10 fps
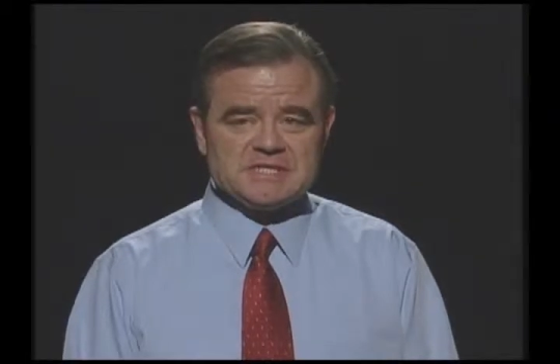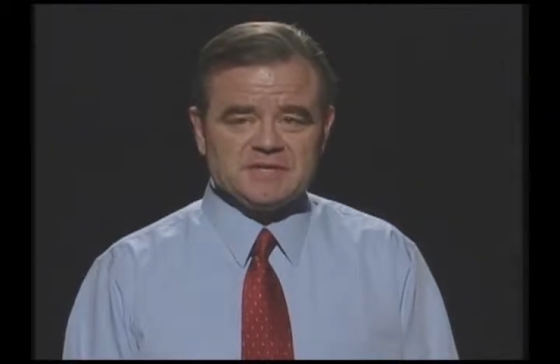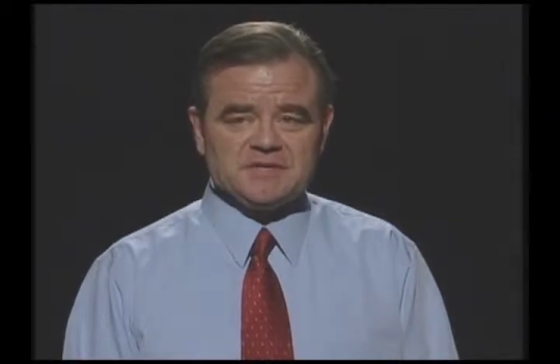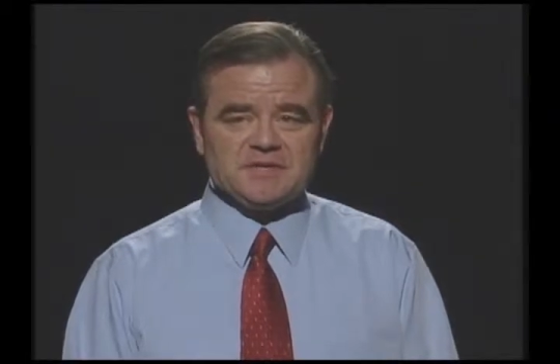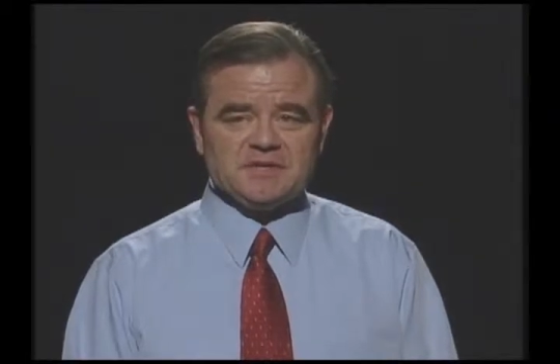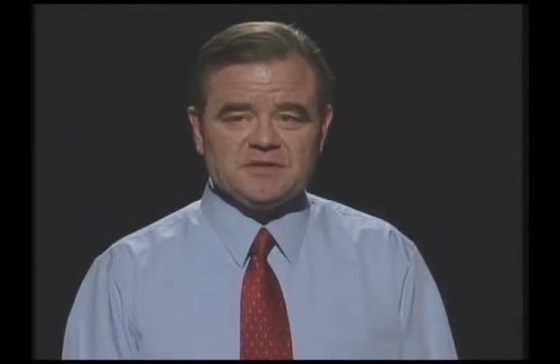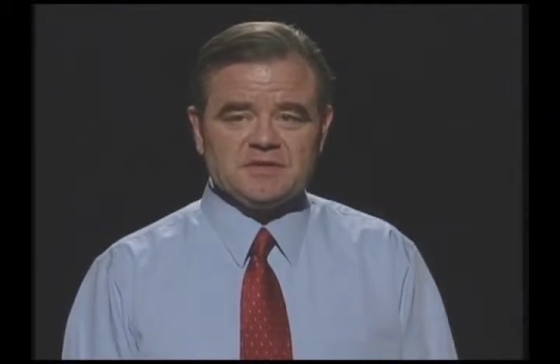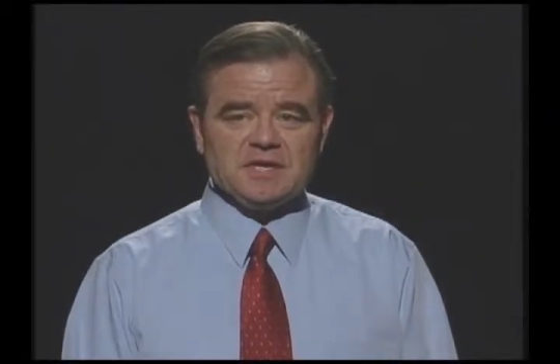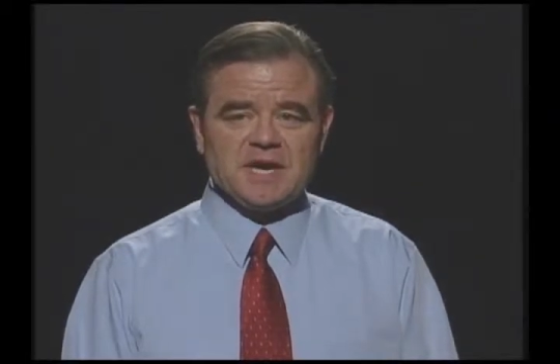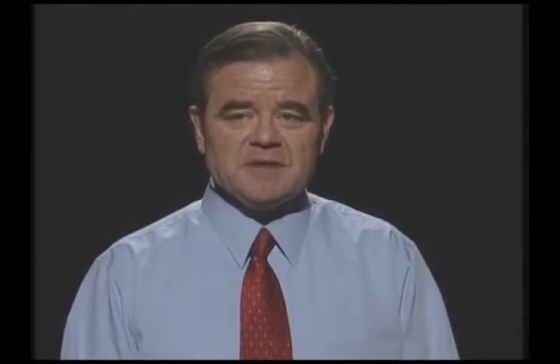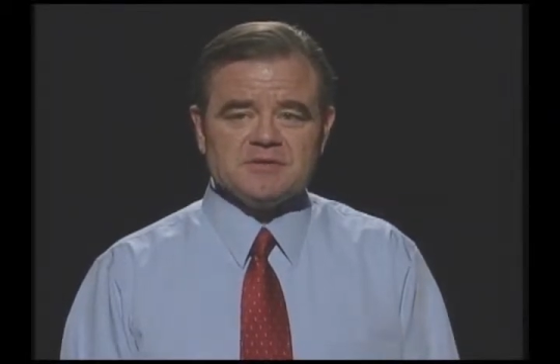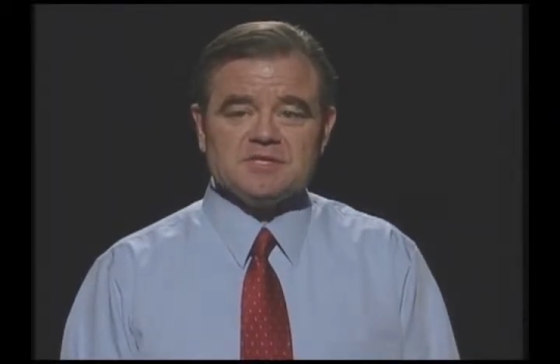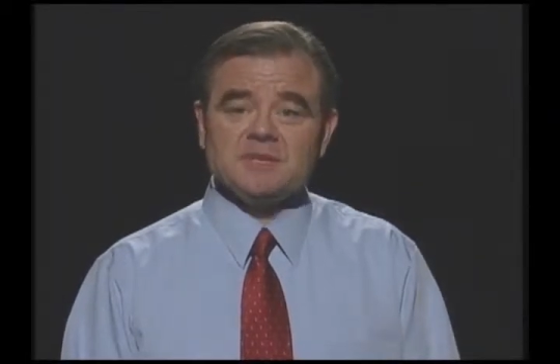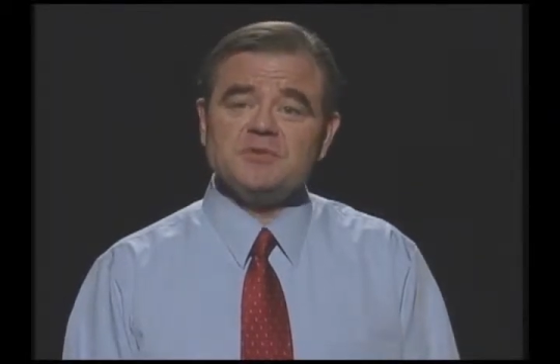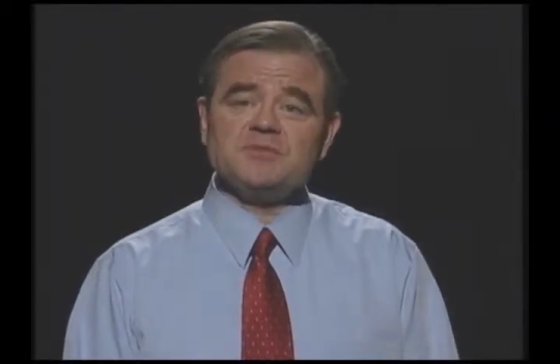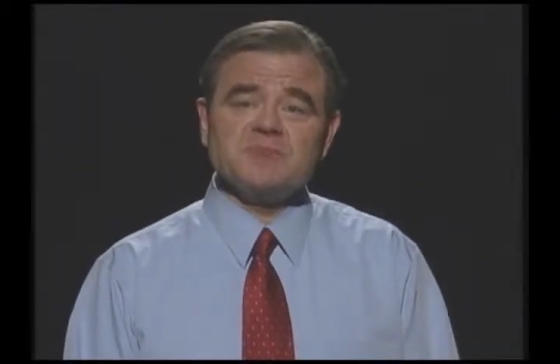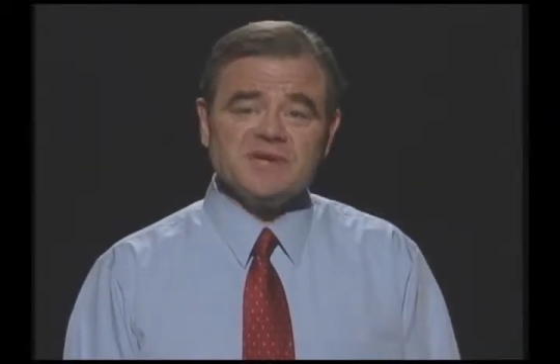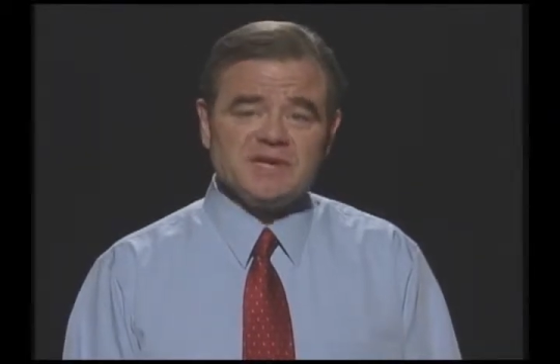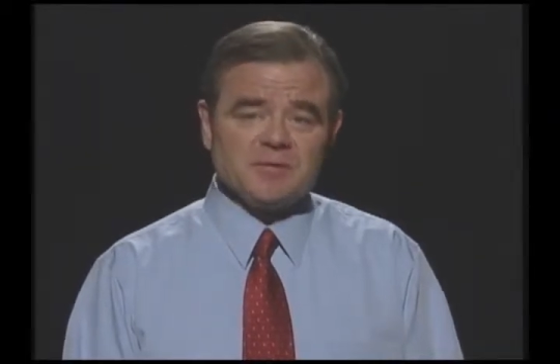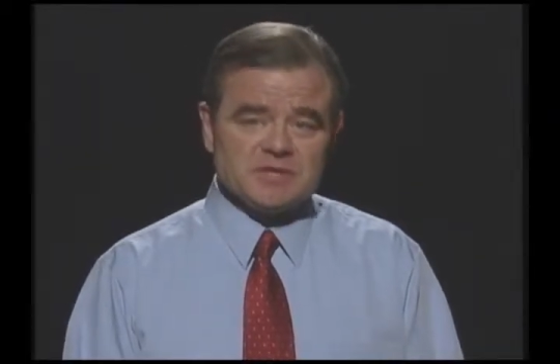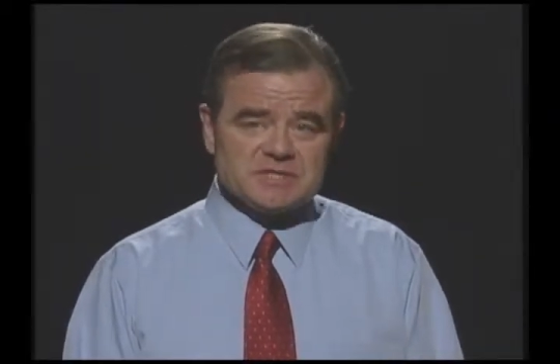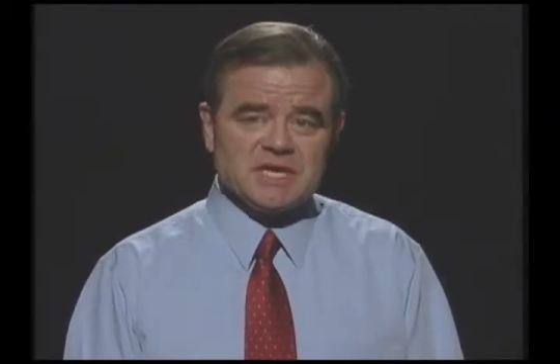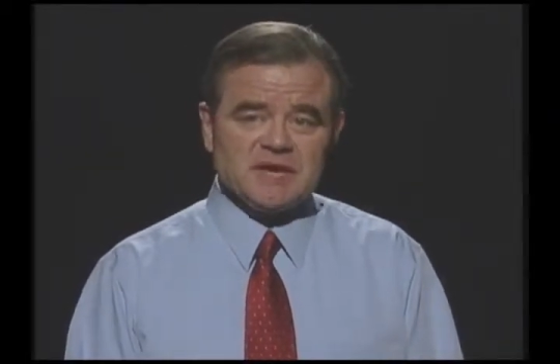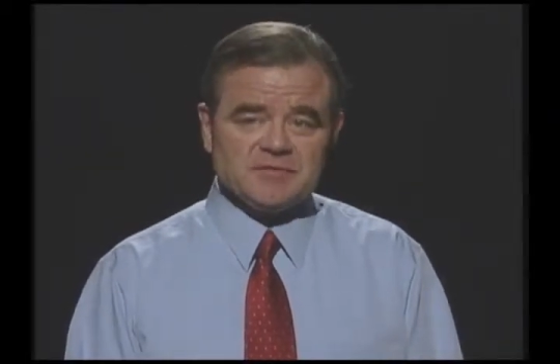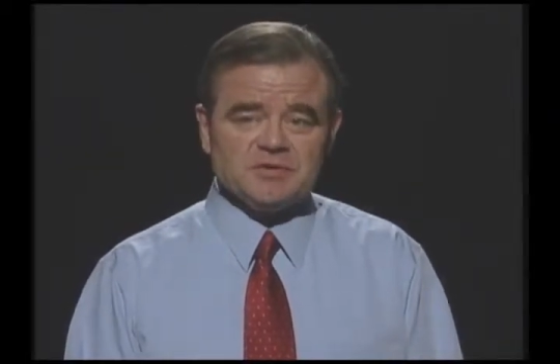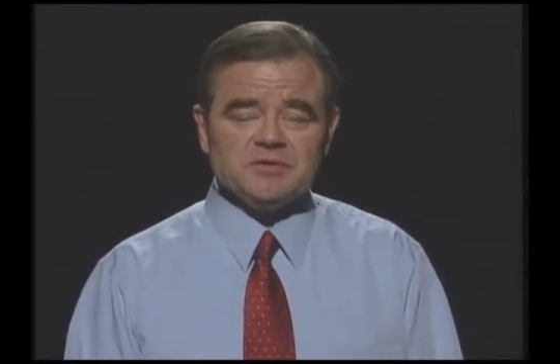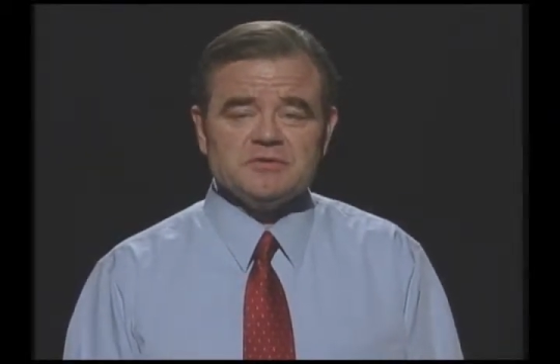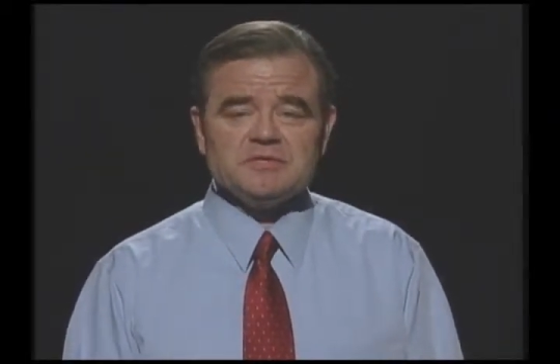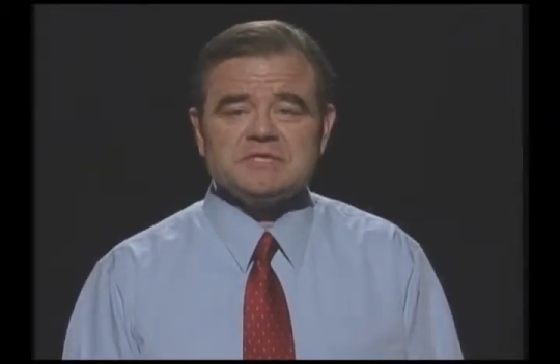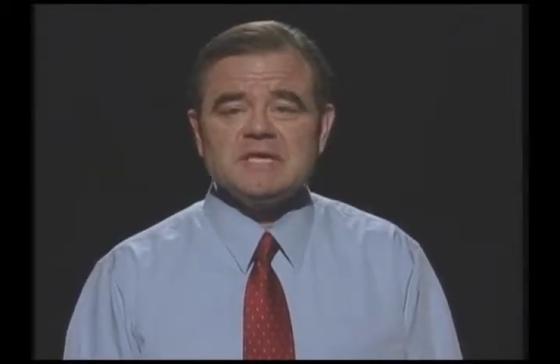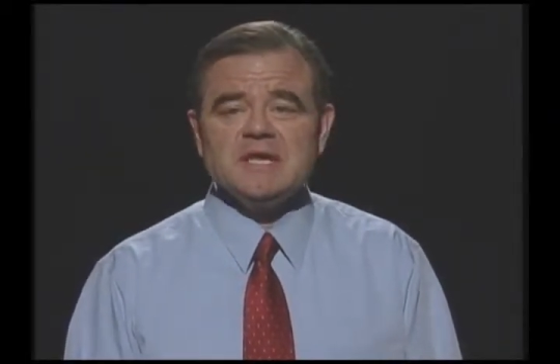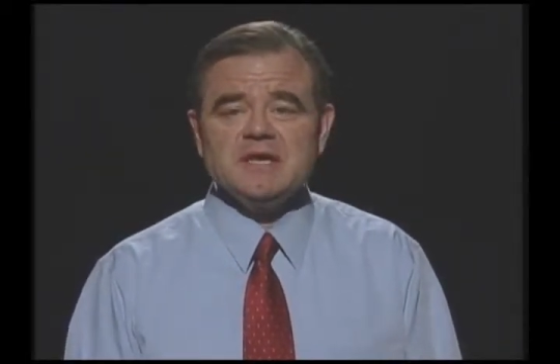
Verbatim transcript: to 1730 hours on most Monday and Wednesday afternoons.